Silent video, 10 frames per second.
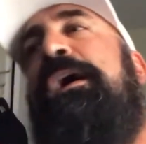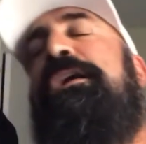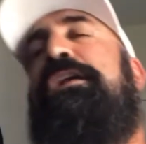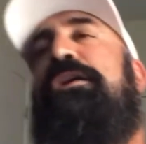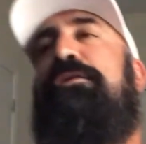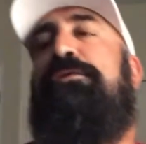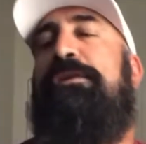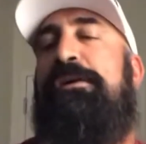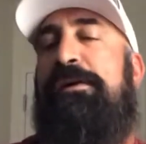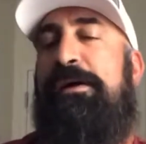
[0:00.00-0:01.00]

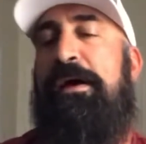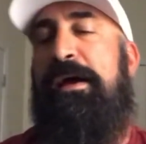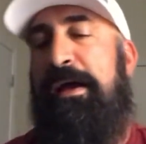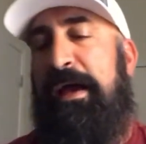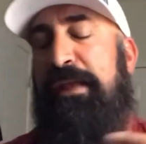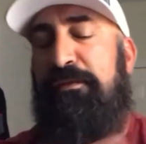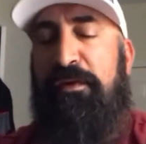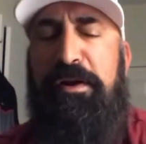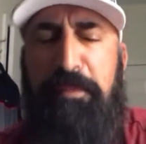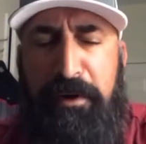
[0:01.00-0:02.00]
and the
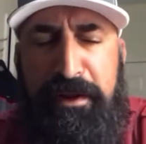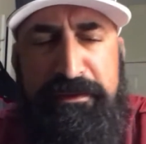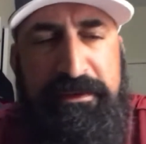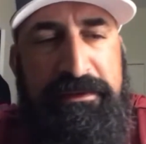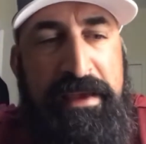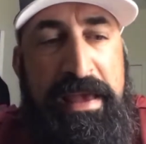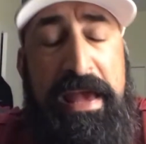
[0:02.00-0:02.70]
funny part is